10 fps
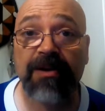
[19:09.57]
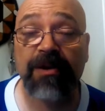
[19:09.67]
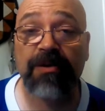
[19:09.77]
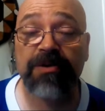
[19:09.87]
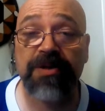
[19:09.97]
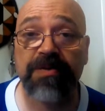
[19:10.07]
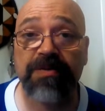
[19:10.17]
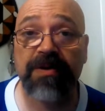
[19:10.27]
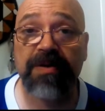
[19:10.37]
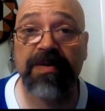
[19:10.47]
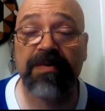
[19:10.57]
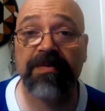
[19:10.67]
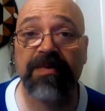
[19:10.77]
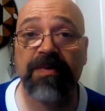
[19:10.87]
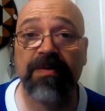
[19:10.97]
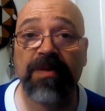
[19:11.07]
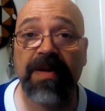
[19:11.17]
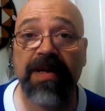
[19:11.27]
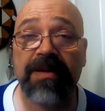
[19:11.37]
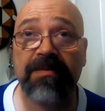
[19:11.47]
closer.
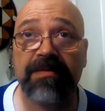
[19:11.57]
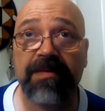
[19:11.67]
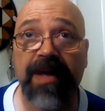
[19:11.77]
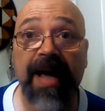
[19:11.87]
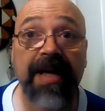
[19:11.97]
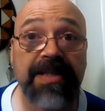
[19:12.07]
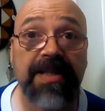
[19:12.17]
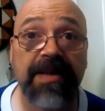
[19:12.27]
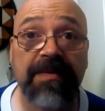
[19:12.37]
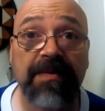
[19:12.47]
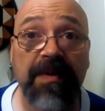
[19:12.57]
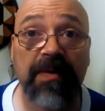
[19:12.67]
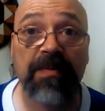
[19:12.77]
As of